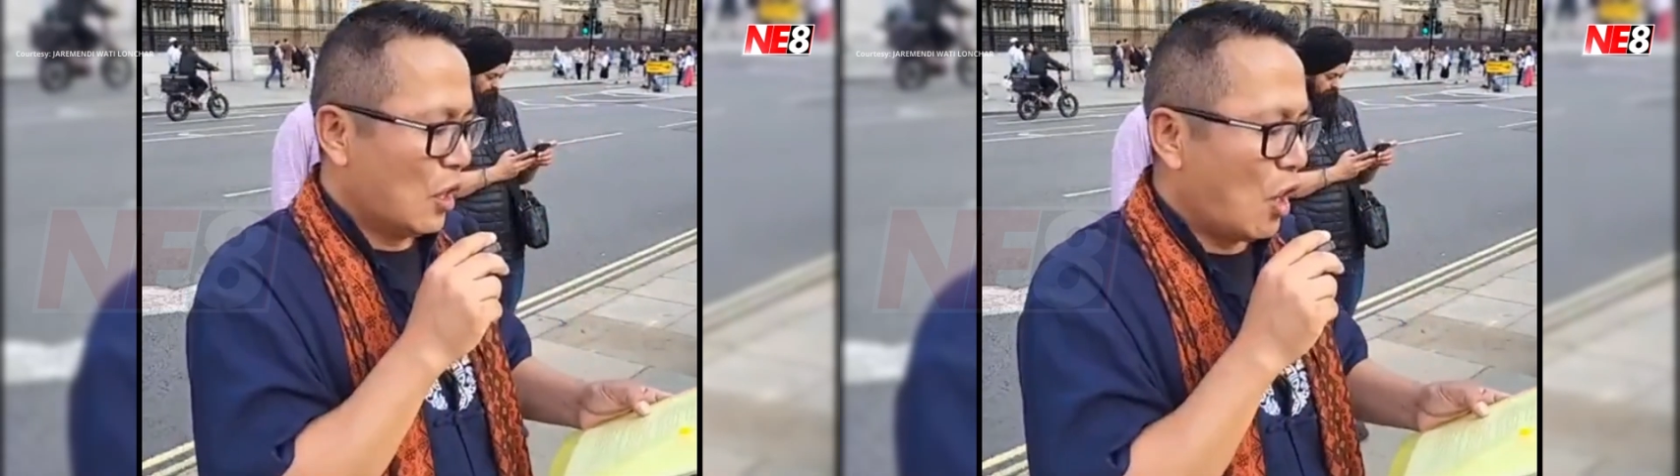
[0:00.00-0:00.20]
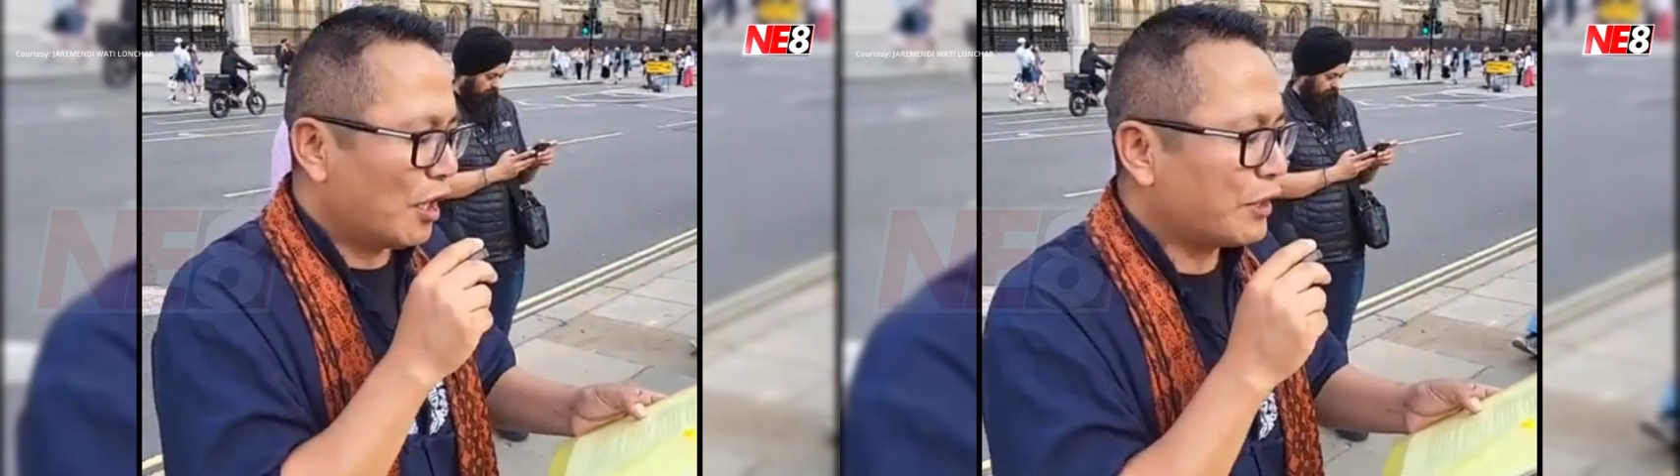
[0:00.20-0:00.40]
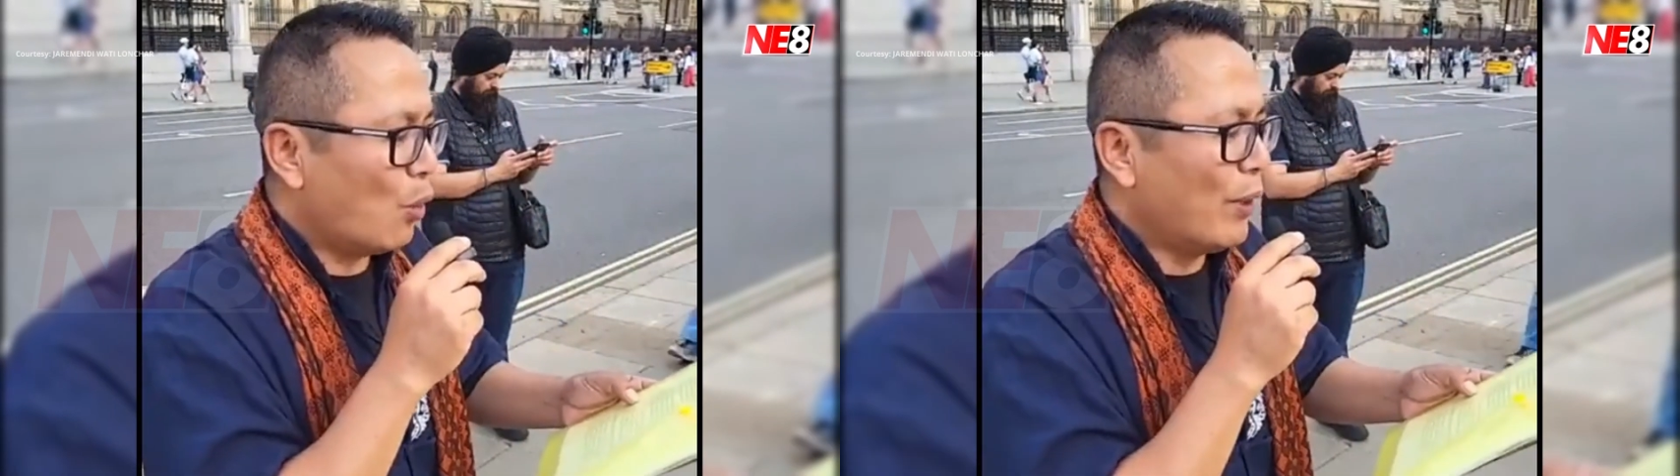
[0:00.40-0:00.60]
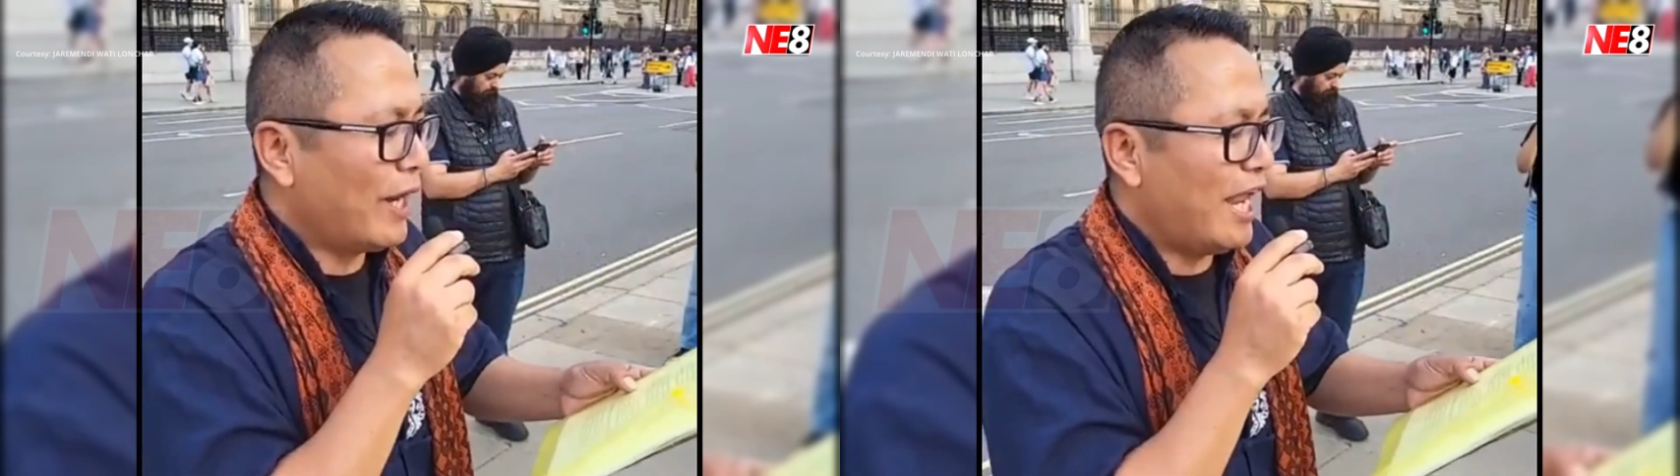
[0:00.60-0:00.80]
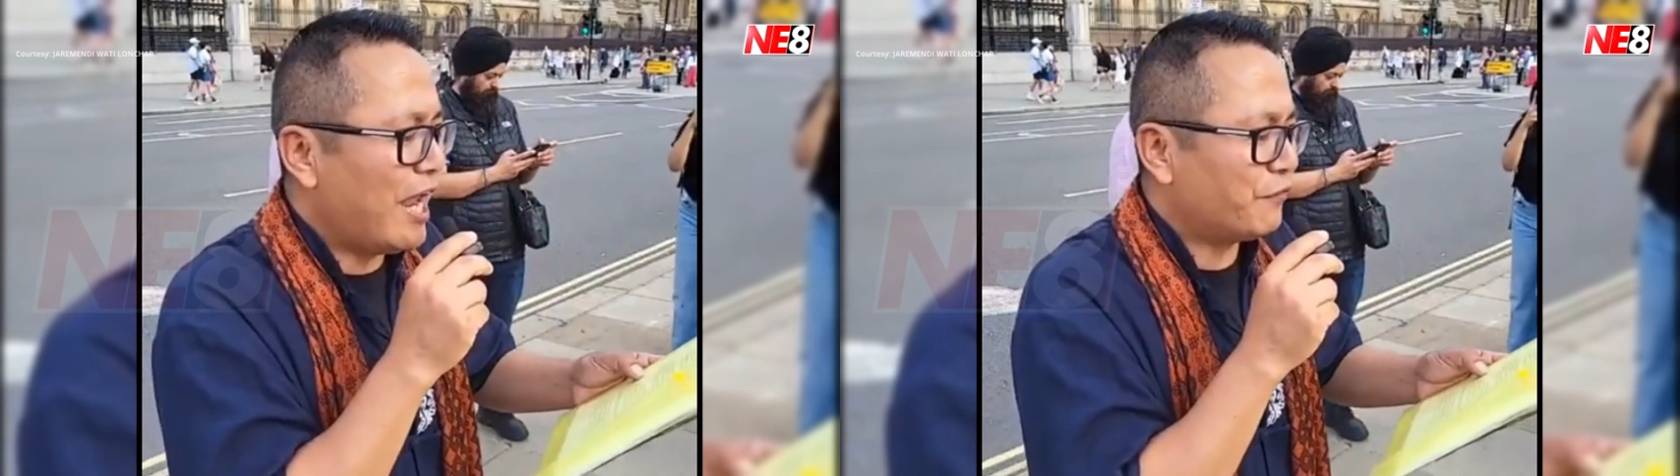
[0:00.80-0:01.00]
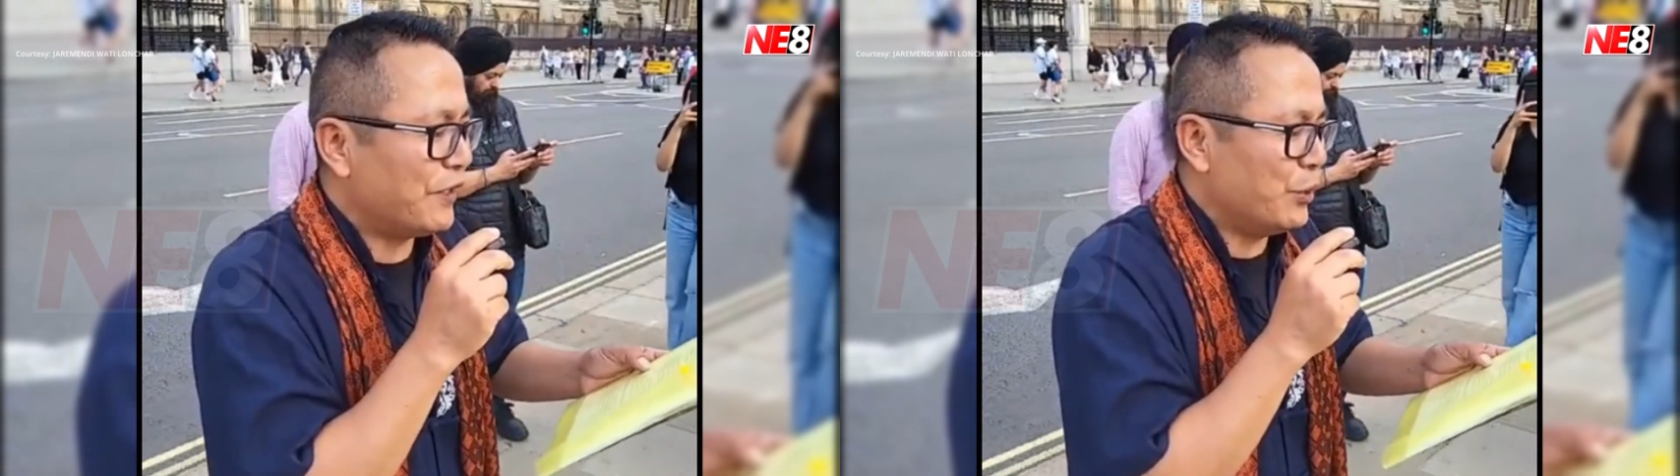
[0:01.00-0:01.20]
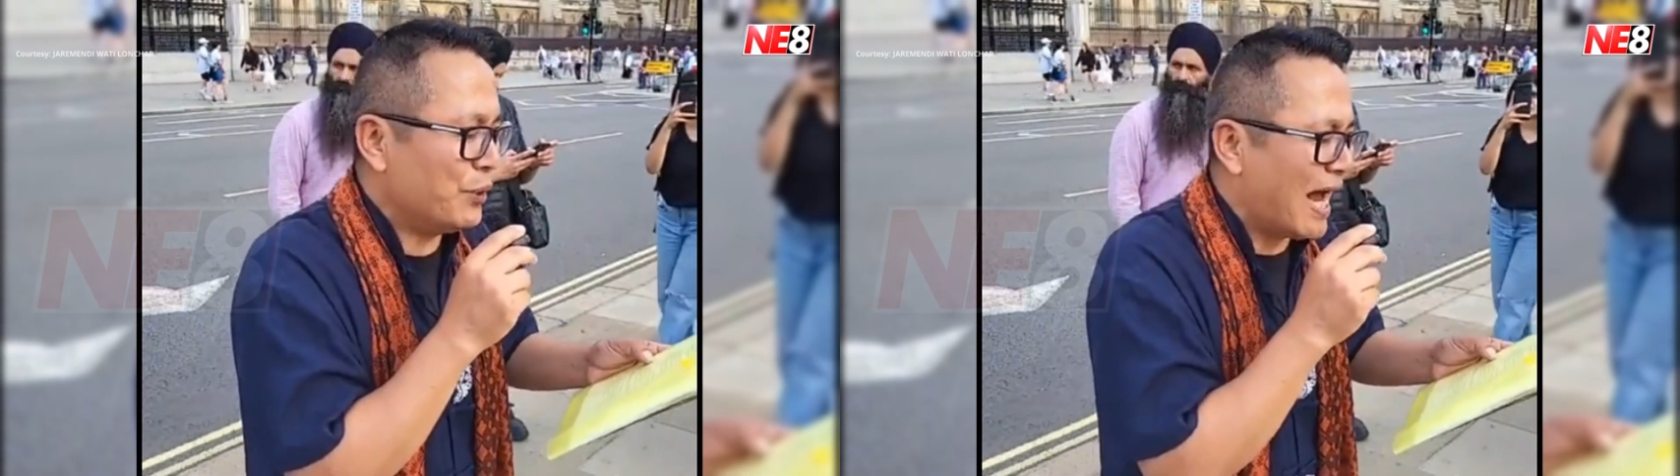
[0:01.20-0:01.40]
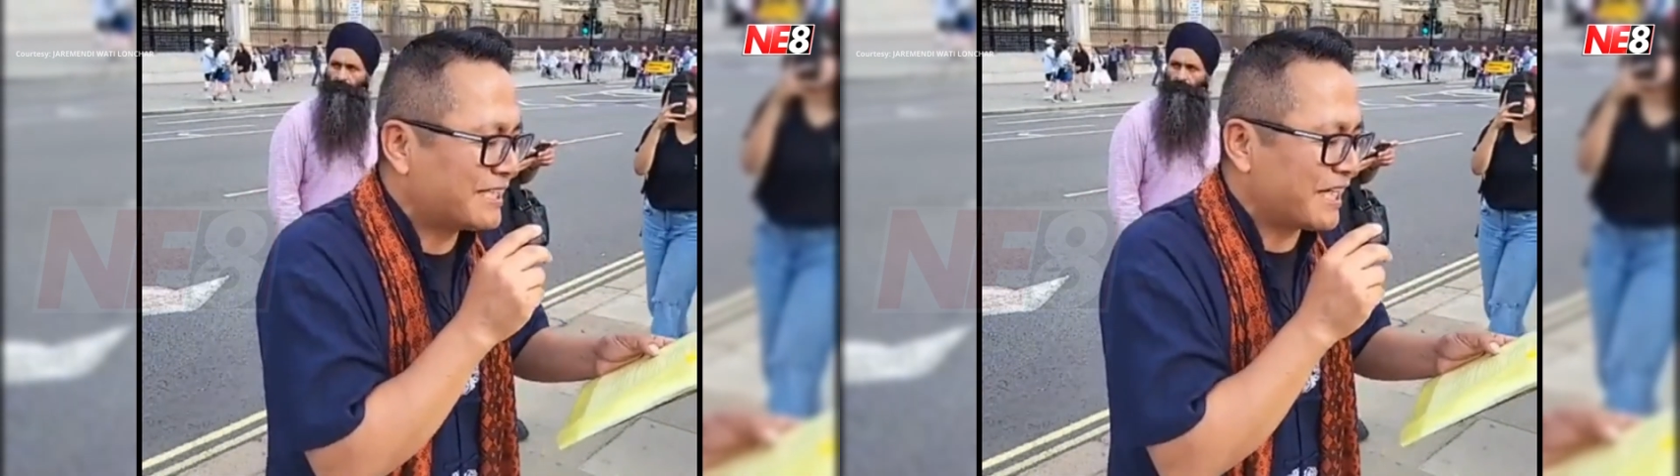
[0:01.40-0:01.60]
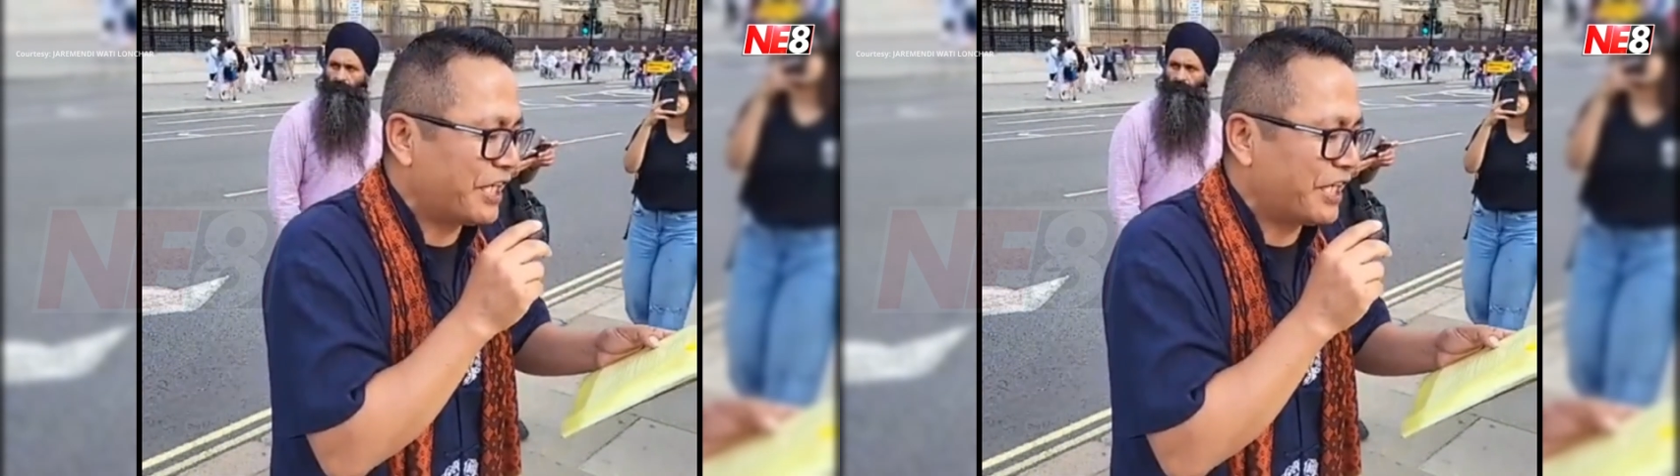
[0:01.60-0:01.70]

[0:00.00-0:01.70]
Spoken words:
Although we live in the United